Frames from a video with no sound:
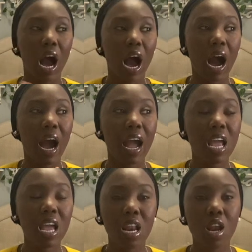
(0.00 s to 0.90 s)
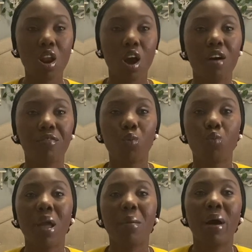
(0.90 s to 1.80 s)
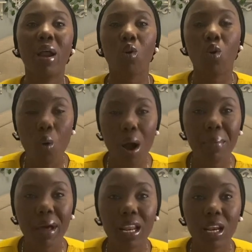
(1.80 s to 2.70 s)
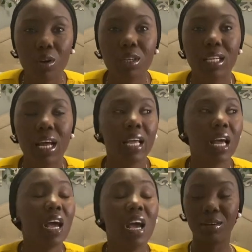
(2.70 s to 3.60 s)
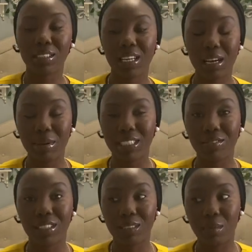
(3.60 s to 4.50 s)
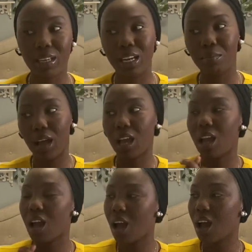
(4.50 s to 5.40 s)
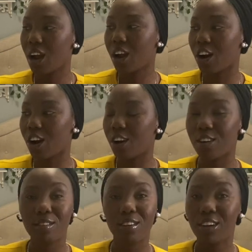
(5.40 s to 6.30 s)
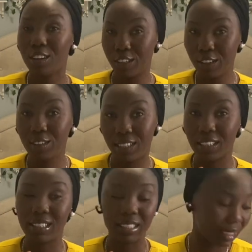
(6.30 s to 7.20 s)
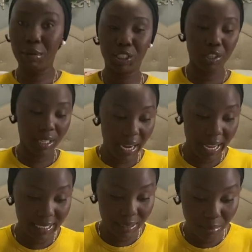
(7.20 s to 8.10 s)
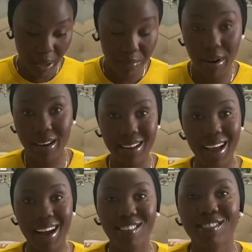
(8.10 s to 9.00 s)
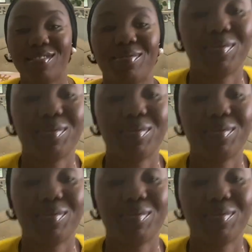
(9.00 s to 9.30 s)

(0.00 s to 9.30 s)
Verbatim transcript: I love the way my lower belly looks like. I was looking at myself this morning and I'm like, girl, you did this. Let me show you guys my body now.